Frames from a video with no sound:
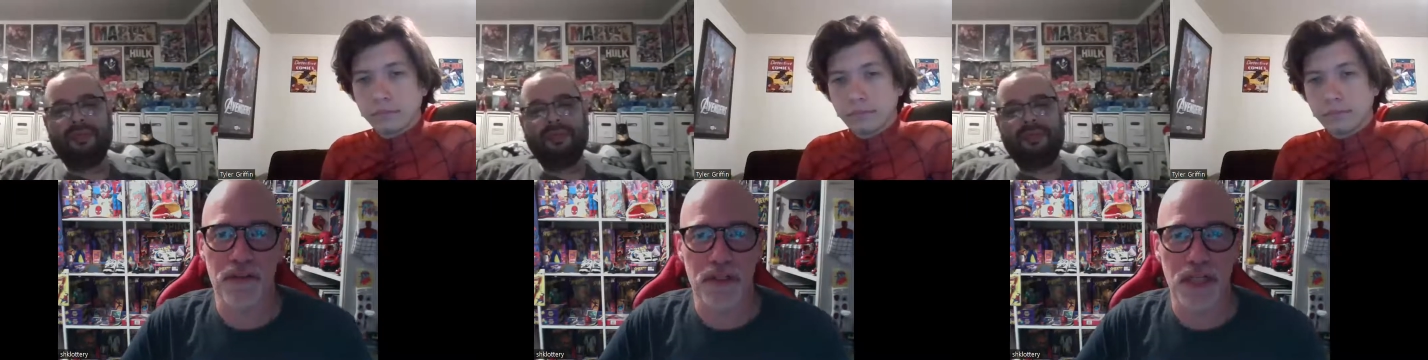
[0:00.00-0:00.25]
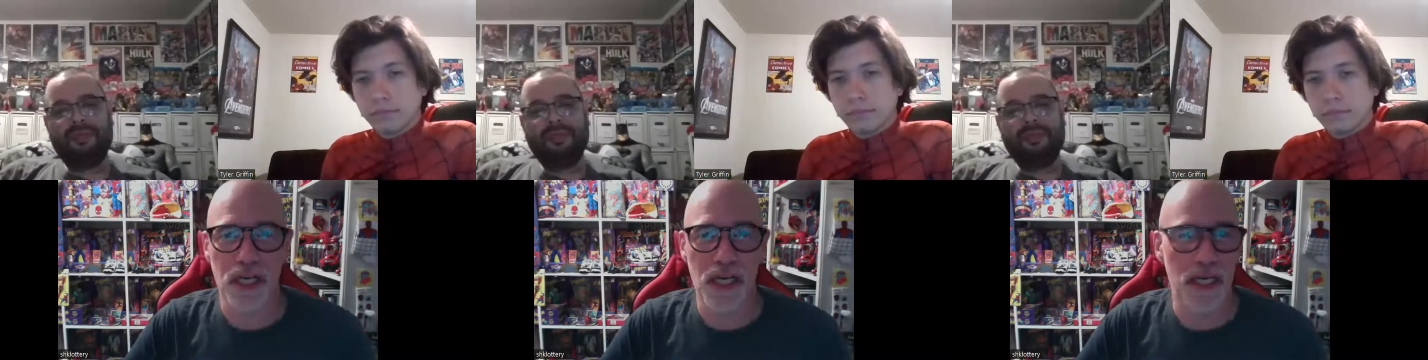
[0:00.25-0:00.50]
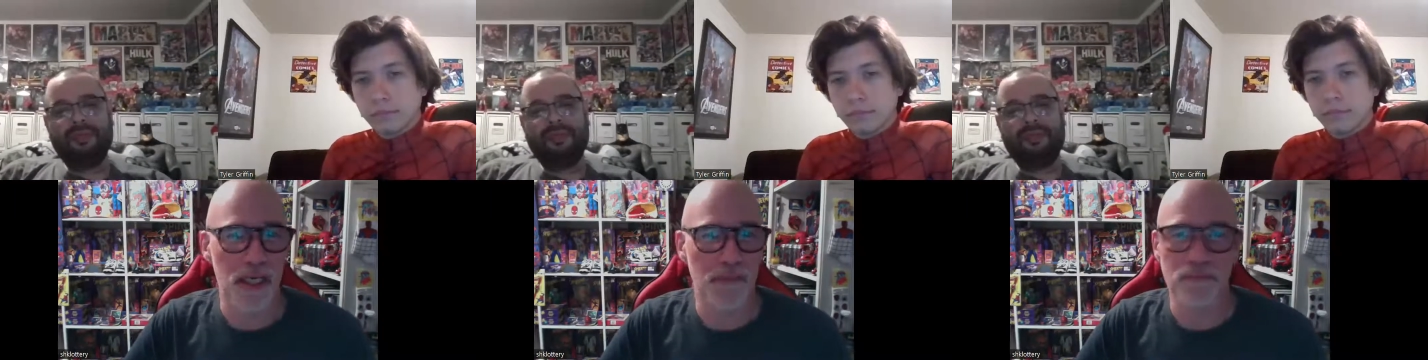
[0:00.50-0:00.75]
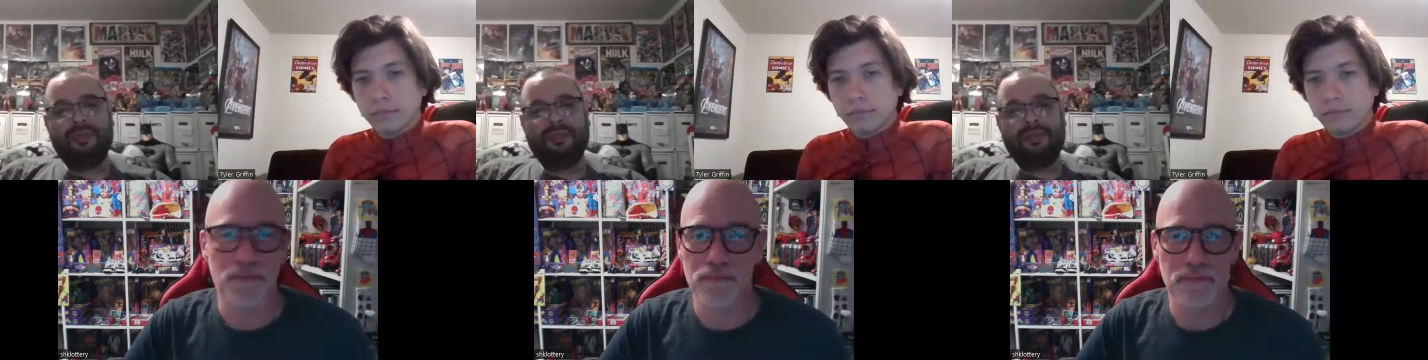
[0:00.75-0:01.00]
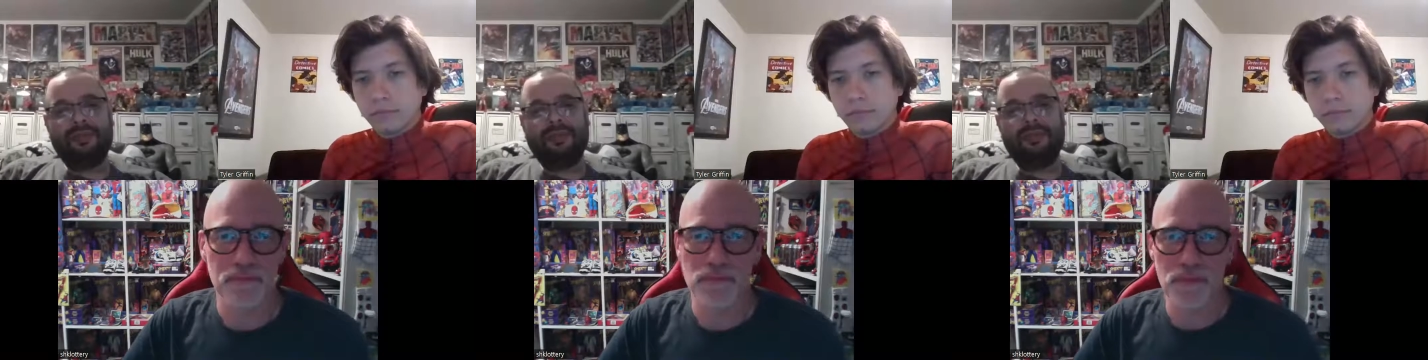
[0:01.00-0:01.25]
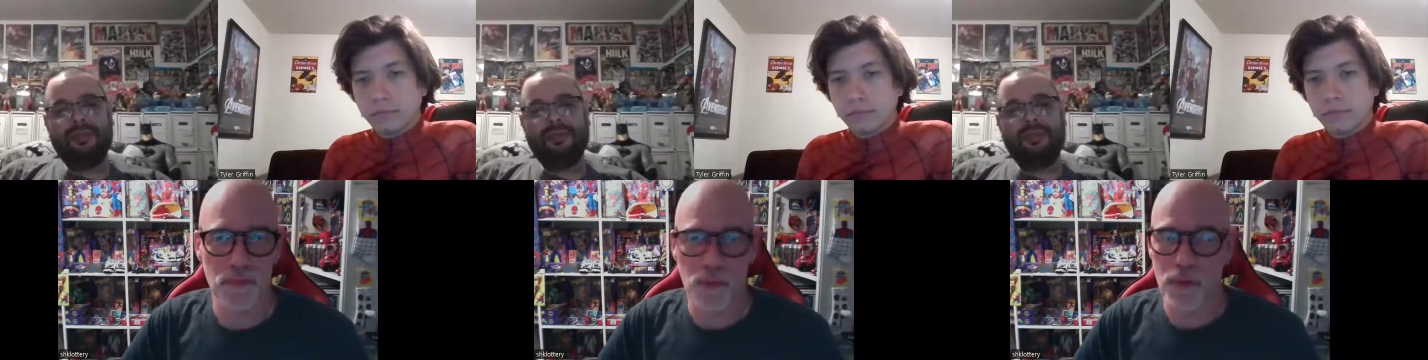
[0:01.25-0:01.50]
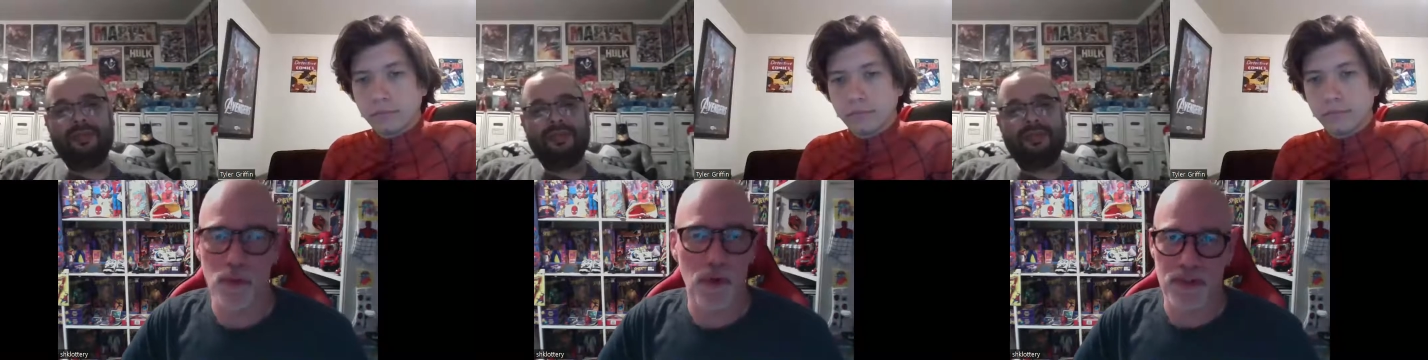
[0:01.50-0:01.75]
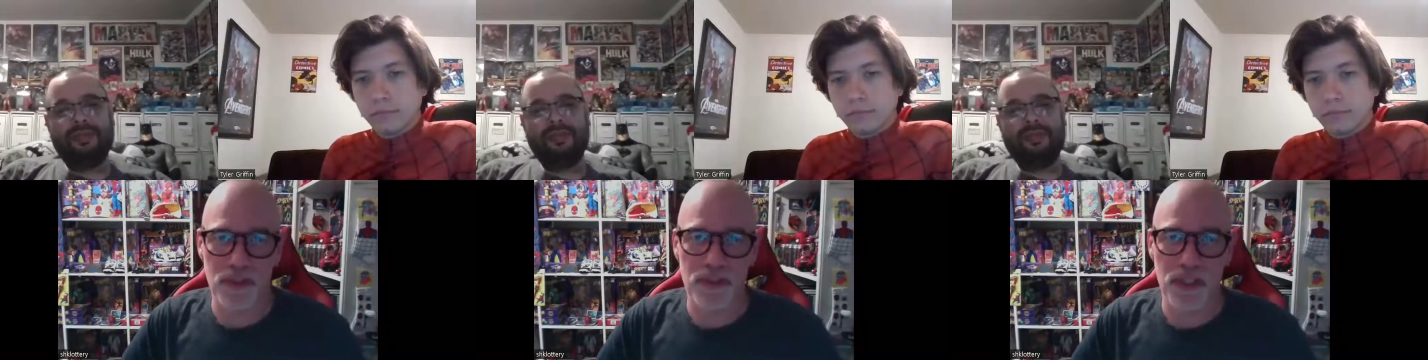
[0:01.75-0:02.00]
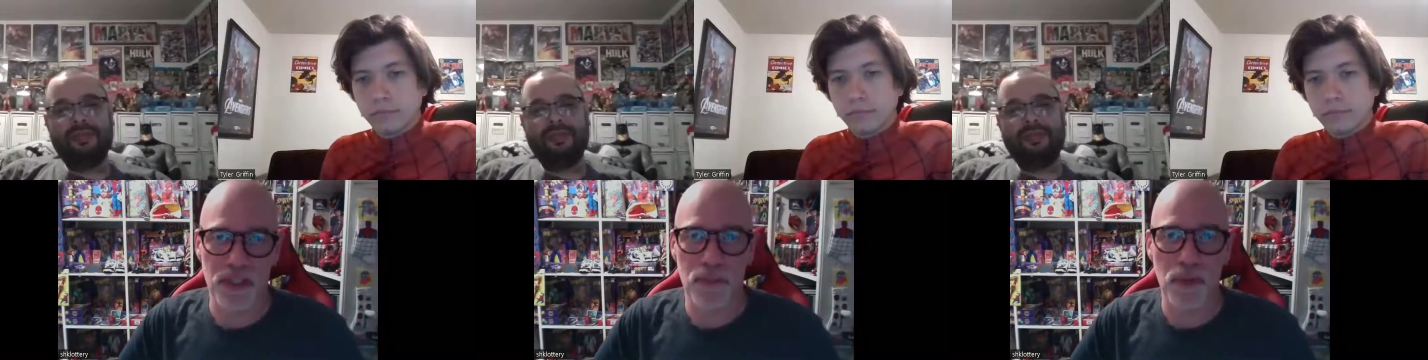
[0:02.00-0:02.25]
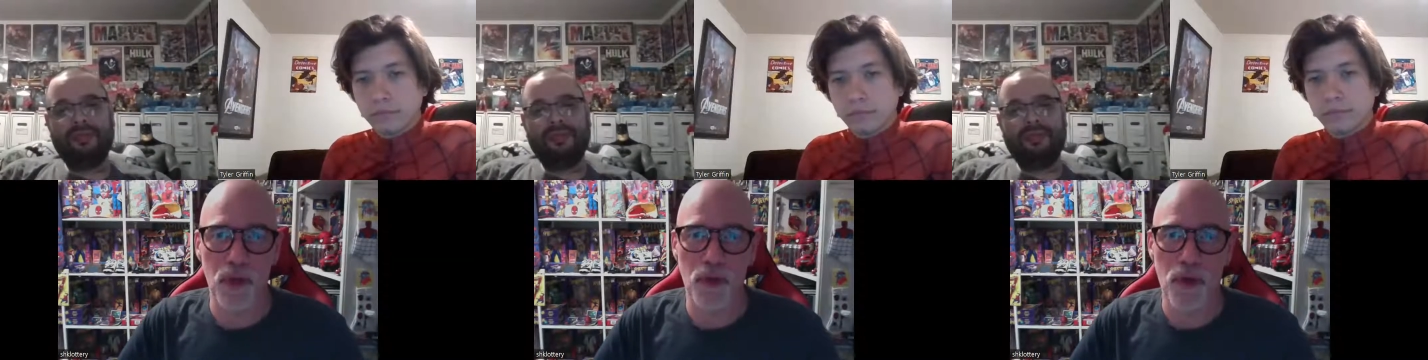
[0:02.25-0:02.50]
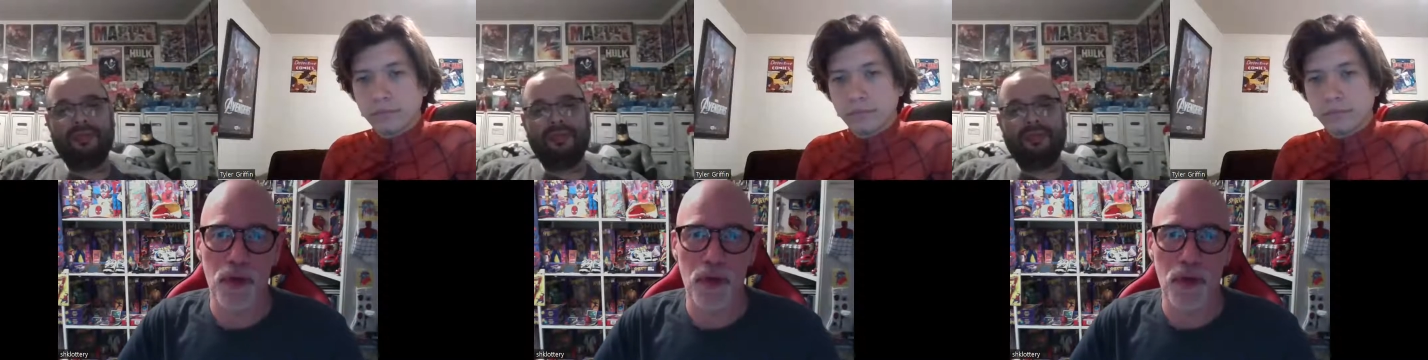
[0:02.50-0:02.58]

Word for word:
Speaker 1: Um, we want this thing to blow up.